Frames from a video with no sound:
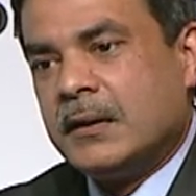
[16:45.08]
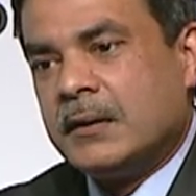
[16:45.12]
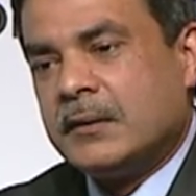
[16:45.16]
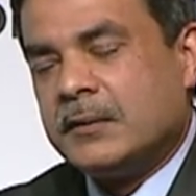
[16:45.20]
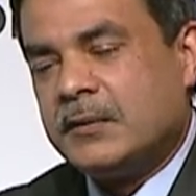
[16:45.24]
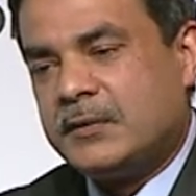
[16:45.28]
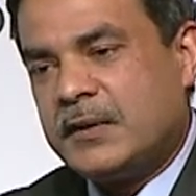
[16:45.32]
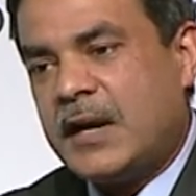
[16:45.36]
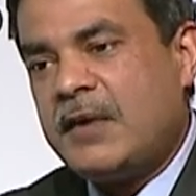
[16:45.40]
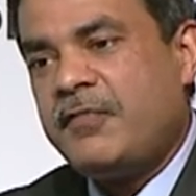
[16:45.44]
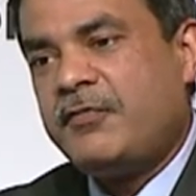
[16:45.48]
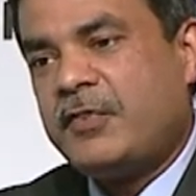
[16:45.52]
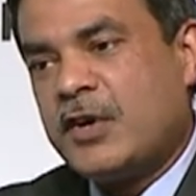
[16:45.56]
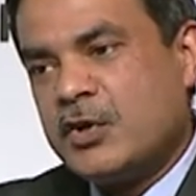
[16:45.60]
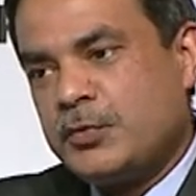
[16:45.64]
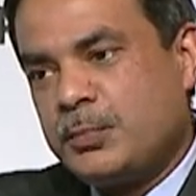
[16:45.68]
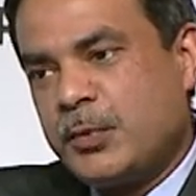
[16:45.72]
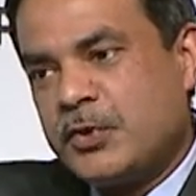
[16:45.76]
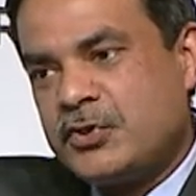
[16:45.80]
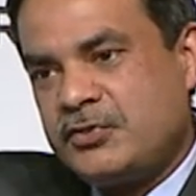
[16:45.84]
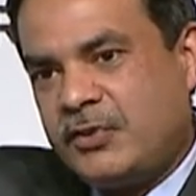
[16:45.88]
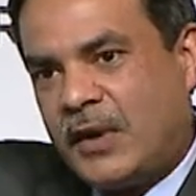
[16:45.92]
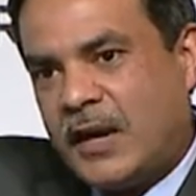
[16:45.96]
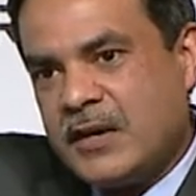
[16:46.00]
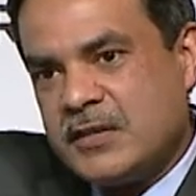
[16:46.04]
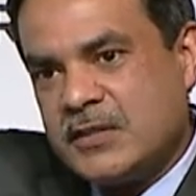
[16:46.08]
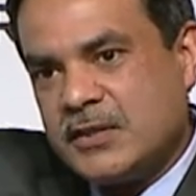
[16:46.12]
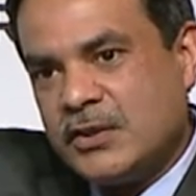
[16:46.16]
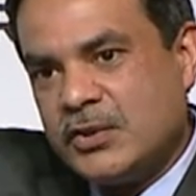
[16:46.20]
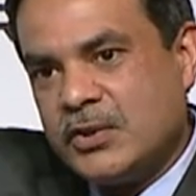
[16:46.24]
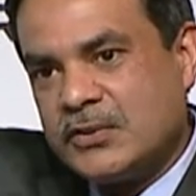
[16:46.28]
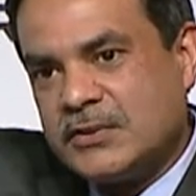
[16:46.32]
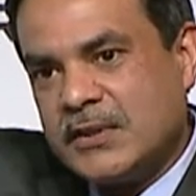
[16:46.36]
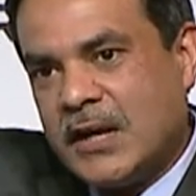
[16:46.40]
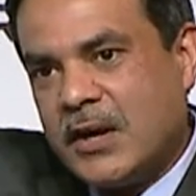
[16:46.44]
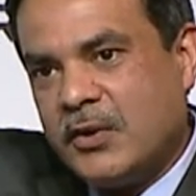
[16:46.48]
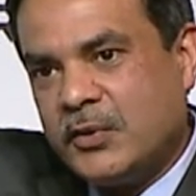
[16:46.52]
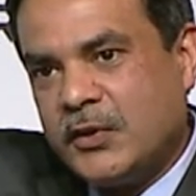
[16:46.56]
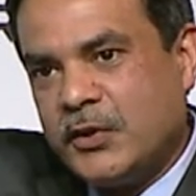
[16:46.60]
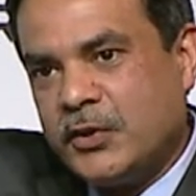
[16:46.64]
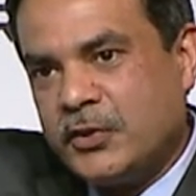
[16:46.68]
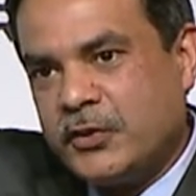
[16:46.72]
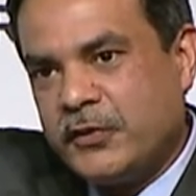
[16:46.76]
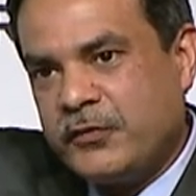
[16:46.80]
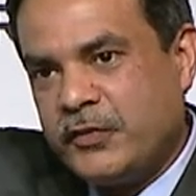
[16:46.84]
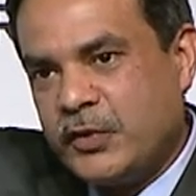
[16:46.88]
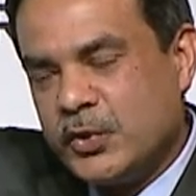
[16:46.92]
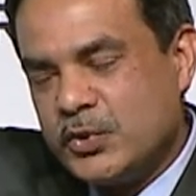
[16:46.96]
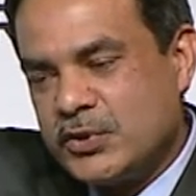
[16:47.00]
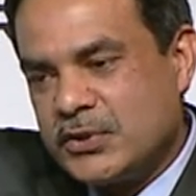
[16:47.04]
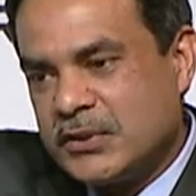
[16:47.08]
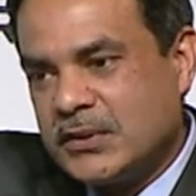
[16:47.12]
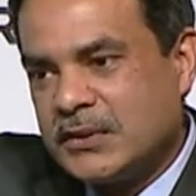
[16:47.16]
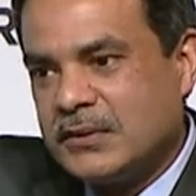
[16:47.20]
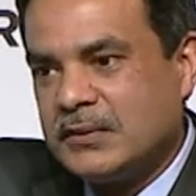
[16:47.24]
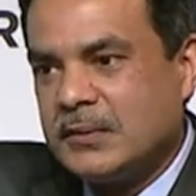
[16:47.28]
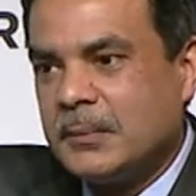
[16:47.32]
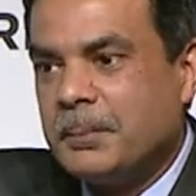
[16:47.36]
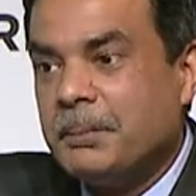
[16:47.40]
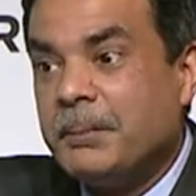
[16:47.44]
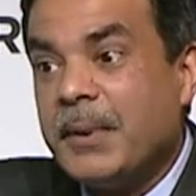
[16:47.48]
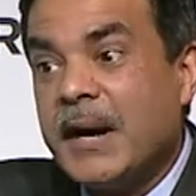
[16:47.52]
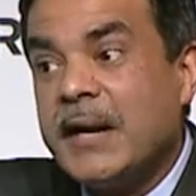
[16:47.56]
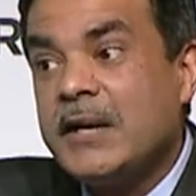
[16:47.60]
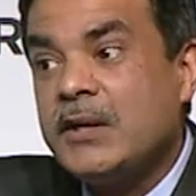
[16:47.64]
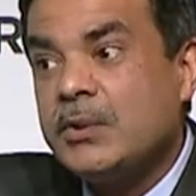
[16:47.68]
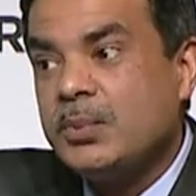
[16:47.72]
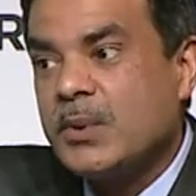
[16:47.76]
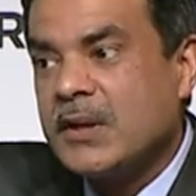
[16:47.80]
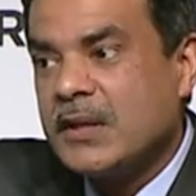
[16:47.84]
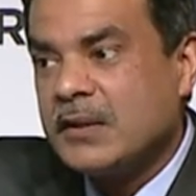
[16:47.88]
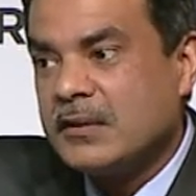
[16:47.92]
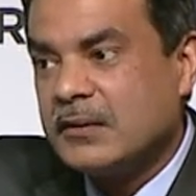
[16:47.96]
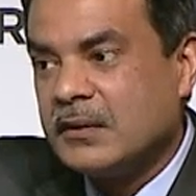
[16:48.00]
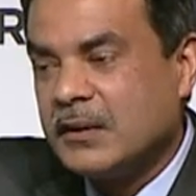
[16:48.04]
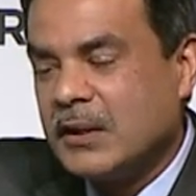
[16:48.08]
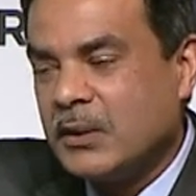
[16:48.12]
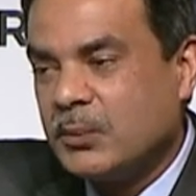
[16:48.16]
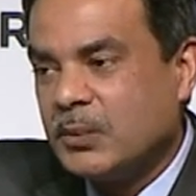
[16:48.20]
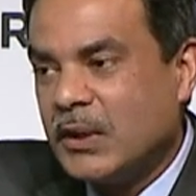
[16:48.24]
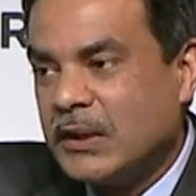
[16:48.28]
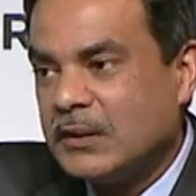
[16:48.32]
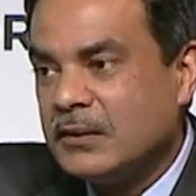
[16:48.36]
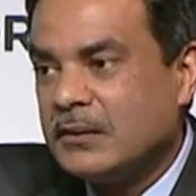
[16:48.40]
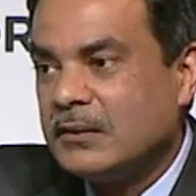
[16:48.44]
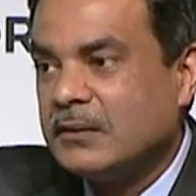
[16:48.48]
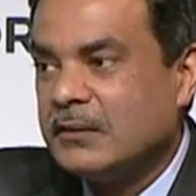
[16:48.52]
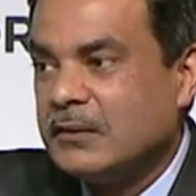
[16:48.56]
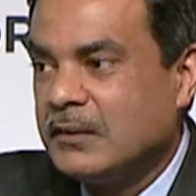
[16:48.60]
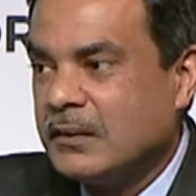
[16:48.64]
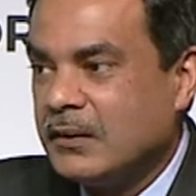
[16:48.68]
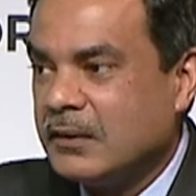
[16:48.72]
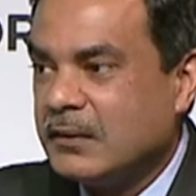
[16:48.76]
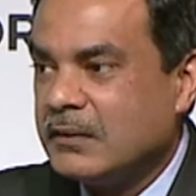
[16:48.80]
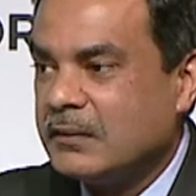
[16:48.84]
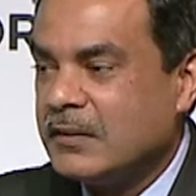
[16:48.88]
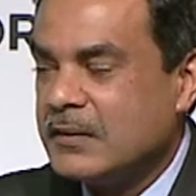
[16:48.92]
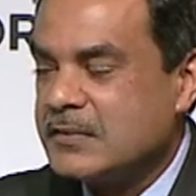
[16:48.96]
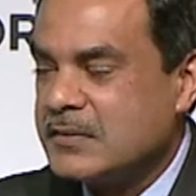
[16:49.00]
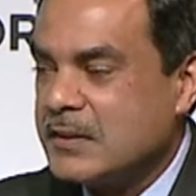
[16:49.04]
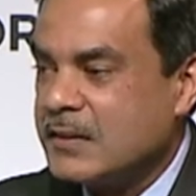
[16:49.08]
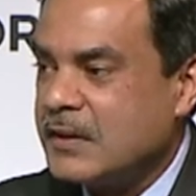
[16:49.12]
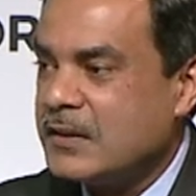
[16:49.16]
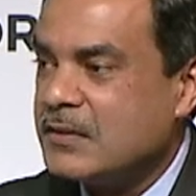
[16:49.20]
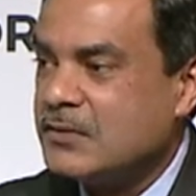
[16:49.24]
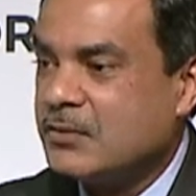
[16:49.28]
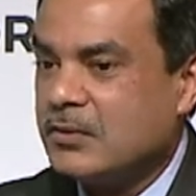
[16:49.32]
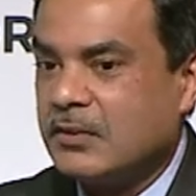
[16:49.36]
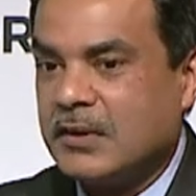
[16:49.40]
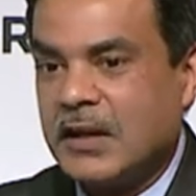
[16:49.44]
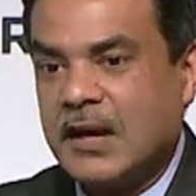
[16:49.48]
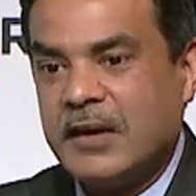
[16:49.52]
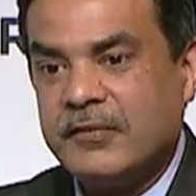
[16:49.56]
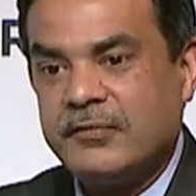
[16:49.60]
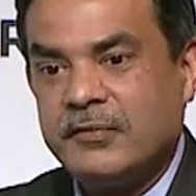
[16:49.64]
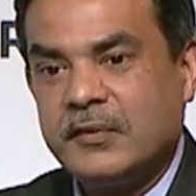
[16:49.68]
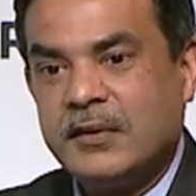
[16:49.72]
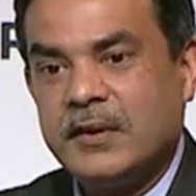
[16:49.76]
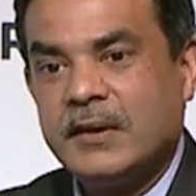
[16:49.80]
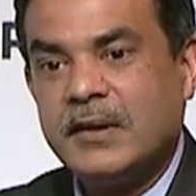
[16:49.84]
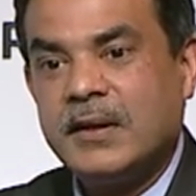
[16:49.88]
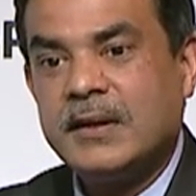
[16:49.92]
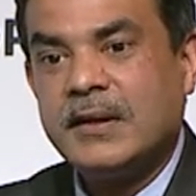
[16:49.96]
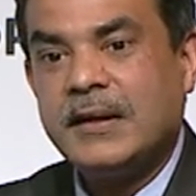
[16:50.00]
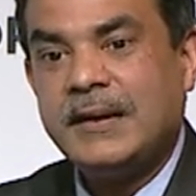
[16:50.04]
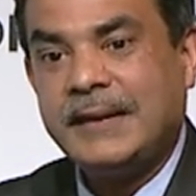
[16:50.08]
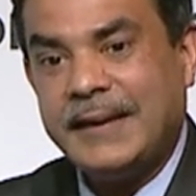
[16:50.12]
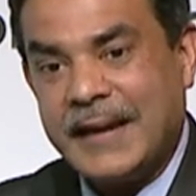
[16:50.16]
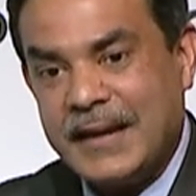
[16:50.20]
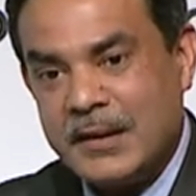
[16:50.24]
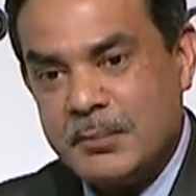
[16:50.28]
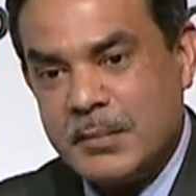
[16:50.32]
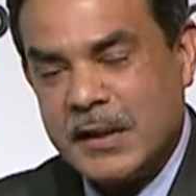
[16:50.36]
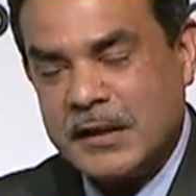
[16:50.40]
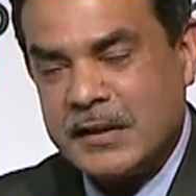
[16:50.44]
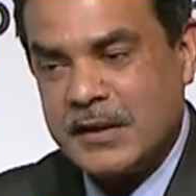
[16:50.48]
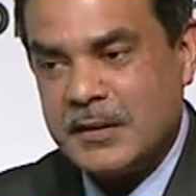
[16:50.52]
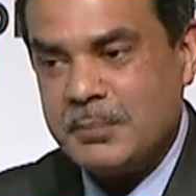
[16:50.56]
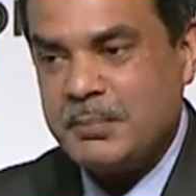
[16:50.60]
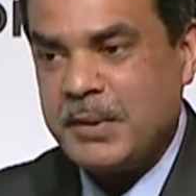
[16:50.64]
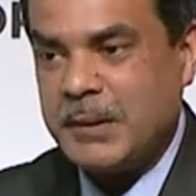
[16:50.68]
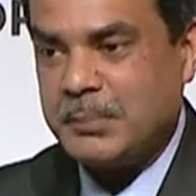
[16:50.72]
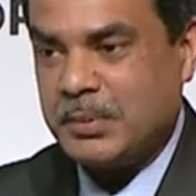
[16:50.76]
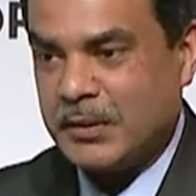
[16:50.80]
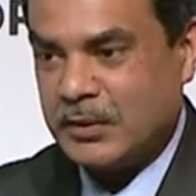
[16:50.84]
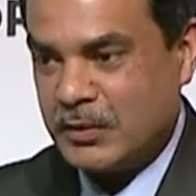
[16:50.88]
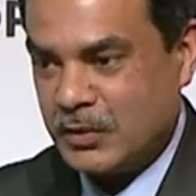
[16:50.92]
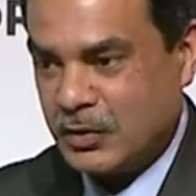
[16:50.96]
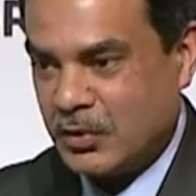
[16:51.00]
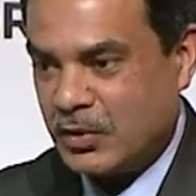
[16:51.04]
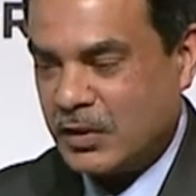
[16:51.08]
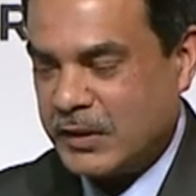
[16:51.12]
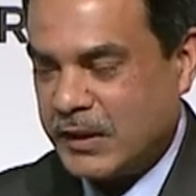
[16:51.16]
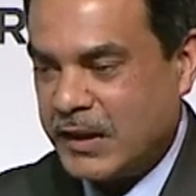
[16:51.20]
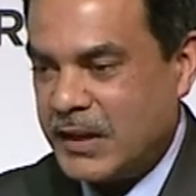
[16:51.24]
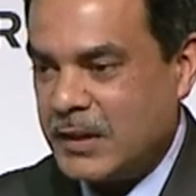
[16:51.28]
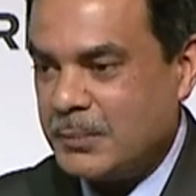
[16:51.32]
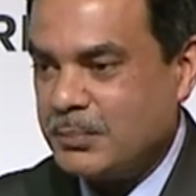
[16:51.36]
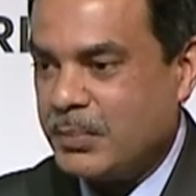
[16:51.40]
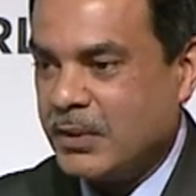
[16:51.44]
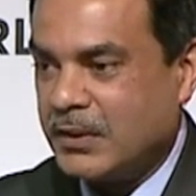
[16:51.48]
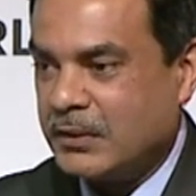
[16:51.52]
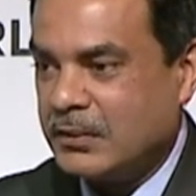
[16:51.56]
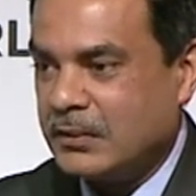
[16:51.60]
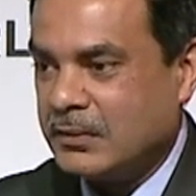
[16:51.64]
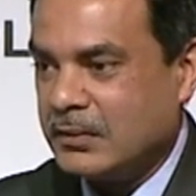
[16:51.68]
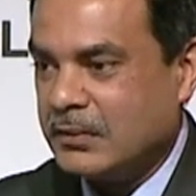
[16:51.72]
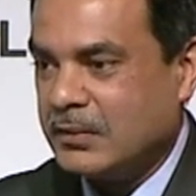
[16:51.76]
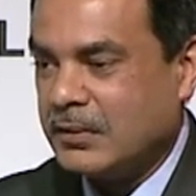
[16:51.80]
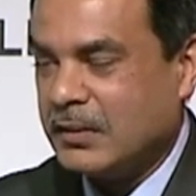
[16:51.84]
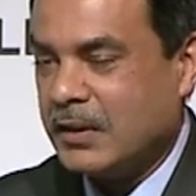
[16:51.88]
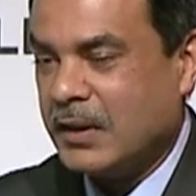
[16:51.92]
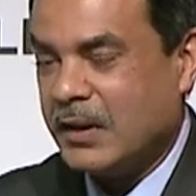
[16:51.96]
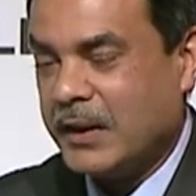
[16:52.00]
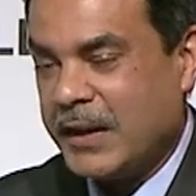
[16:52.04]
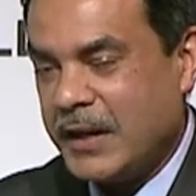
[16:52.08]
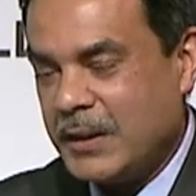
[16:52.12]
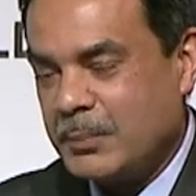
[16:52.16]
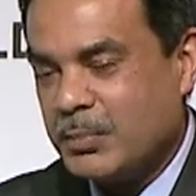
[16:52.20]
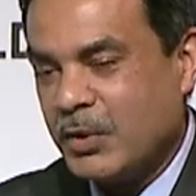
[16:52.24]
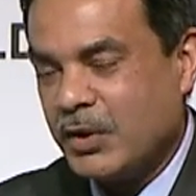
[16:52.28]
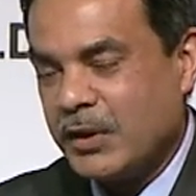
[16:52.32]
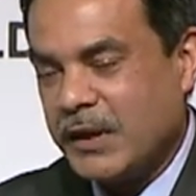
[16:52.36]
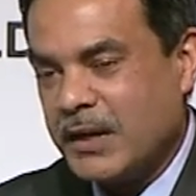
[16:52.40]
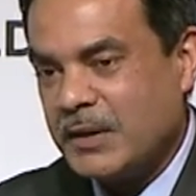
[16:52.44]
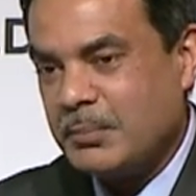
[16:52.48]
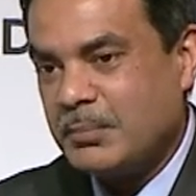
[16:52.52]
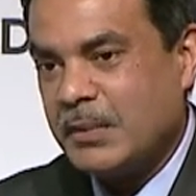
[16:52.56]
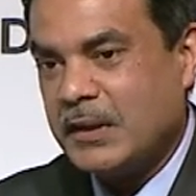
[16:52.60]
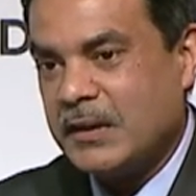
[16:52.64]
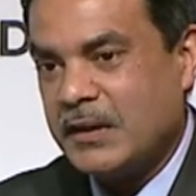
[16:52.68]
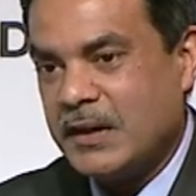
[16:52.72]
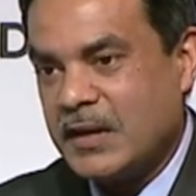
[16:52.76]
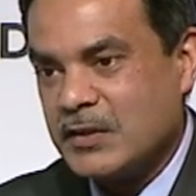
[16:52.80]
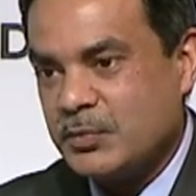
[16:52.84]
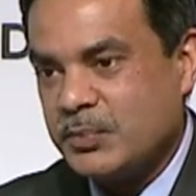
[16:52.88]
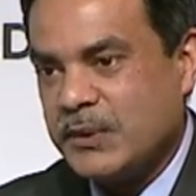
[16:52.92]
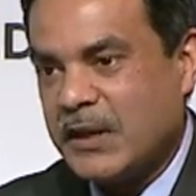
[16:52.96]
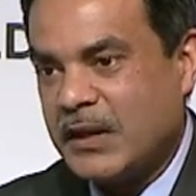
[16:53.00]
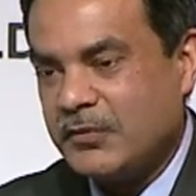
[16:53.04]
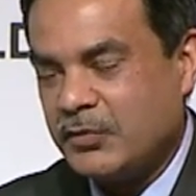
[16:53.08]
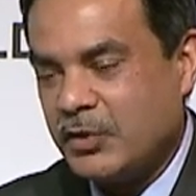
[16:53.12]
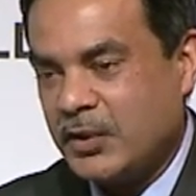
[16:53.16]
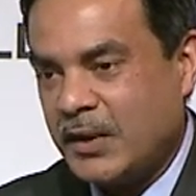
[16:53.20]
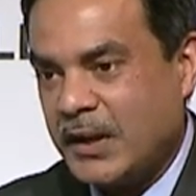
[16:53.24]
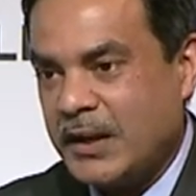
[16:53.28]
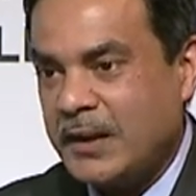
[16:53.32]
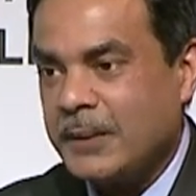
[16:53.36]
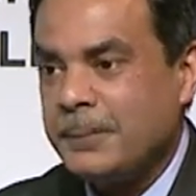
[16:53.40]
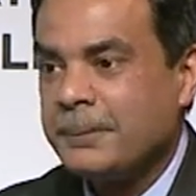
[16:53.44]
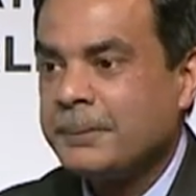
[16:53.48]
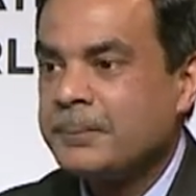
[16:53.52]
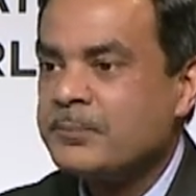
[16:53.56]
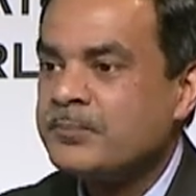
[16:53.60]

The draft transport strategy looks out into the future. By 2031, the city is going to have 10 million people, not 8.8 million as we have today.